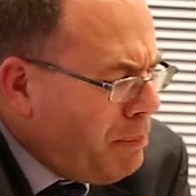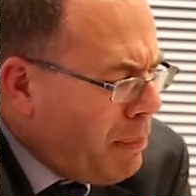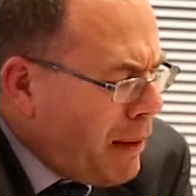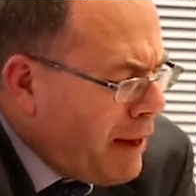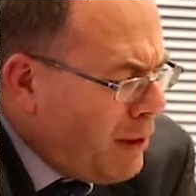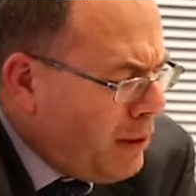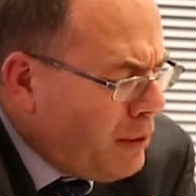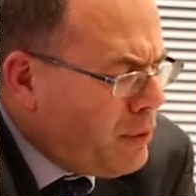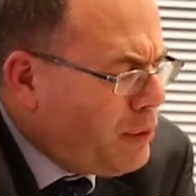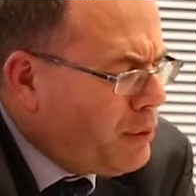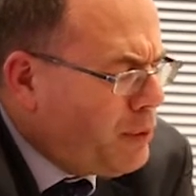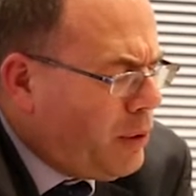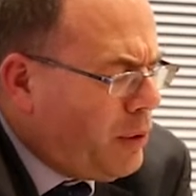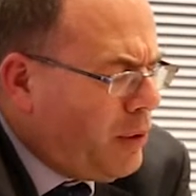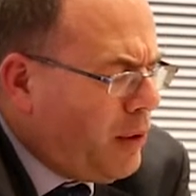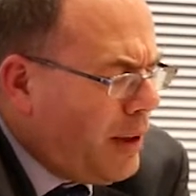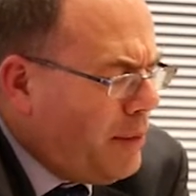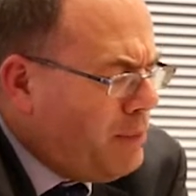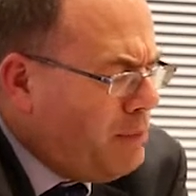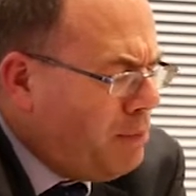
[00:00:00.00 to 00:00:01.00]

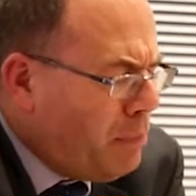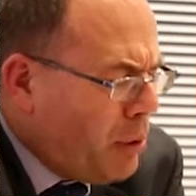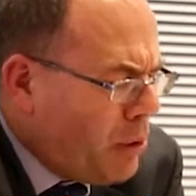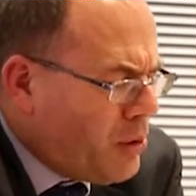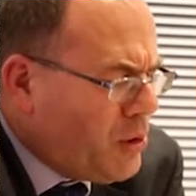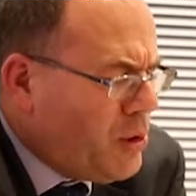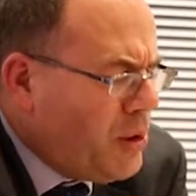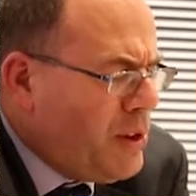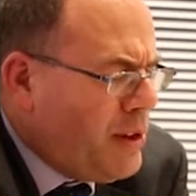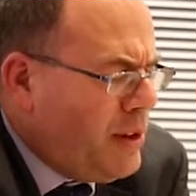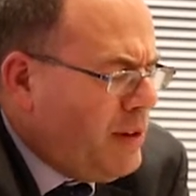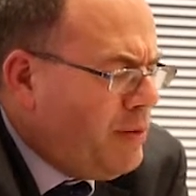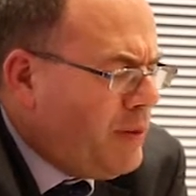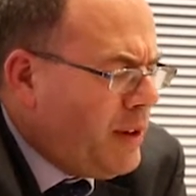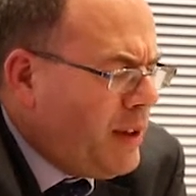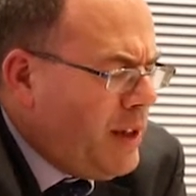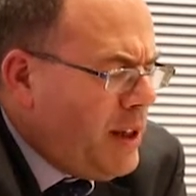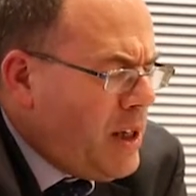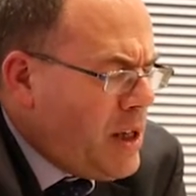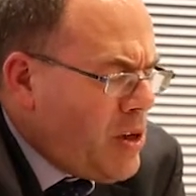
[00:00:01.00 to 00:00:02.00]
powerful and positive
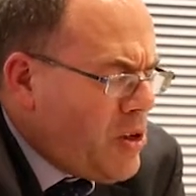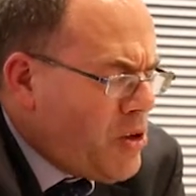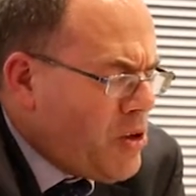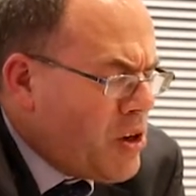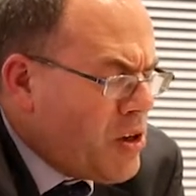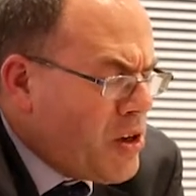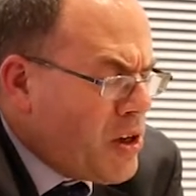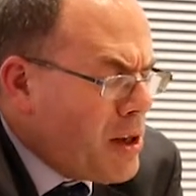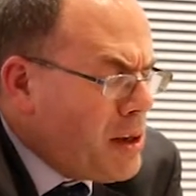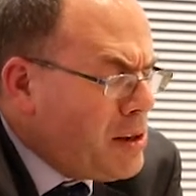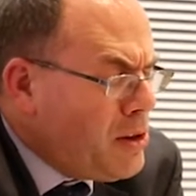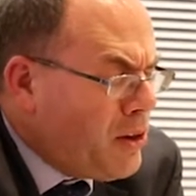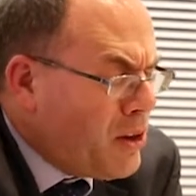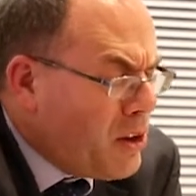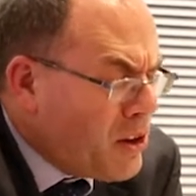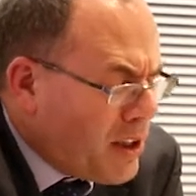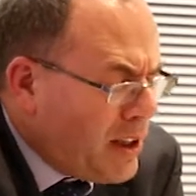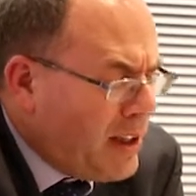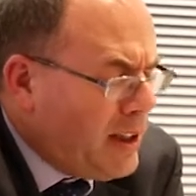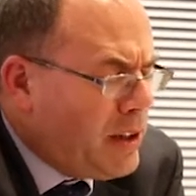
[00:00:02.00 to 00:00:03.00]

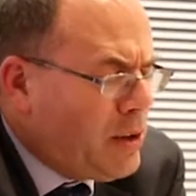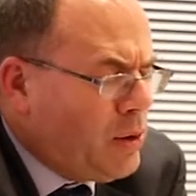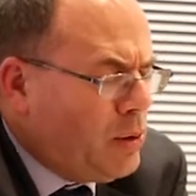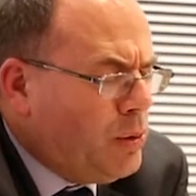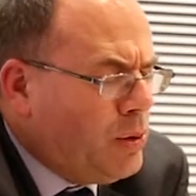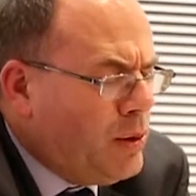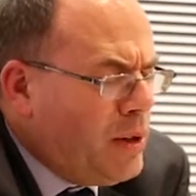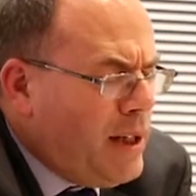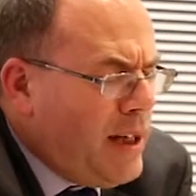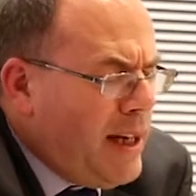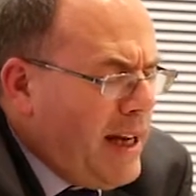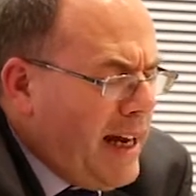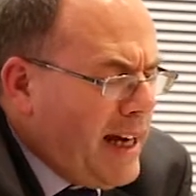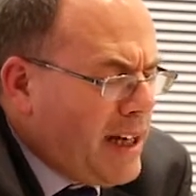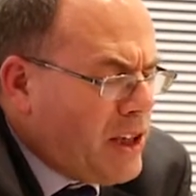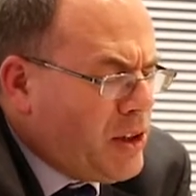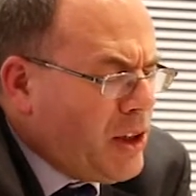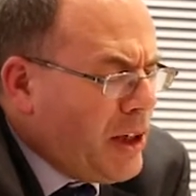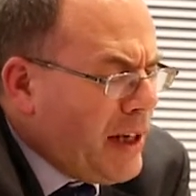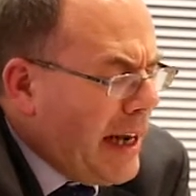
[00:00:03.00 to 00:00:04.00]
societal
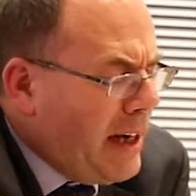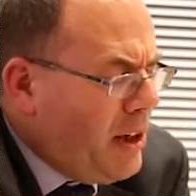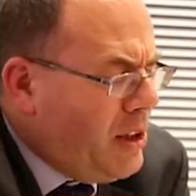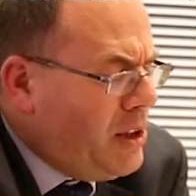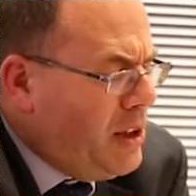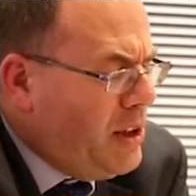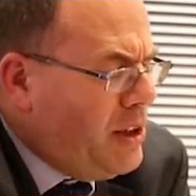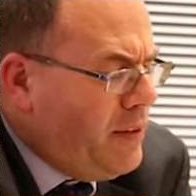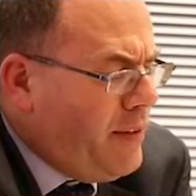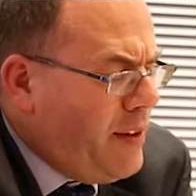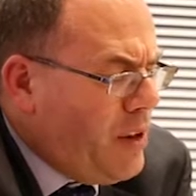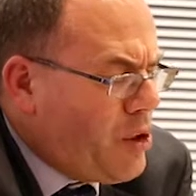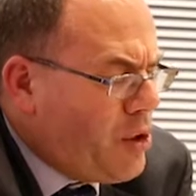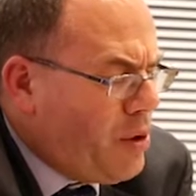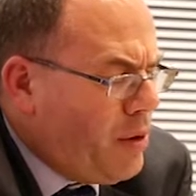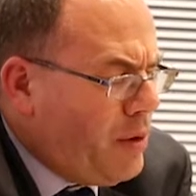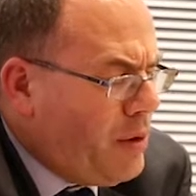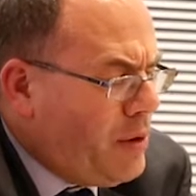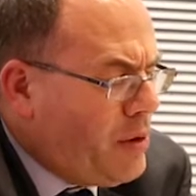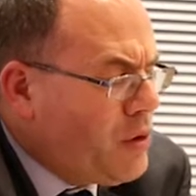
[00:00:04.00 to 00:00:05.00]
externalities of
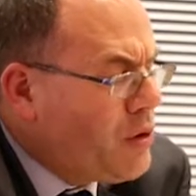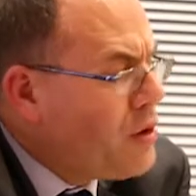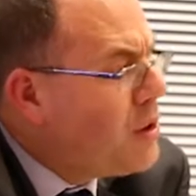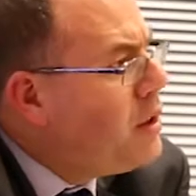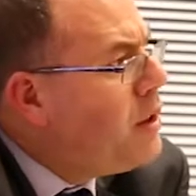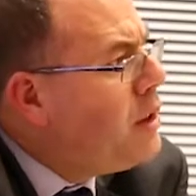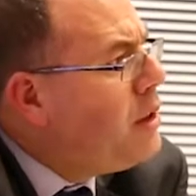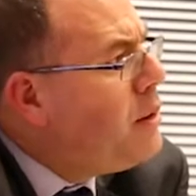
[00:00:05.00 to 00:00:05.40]
insurance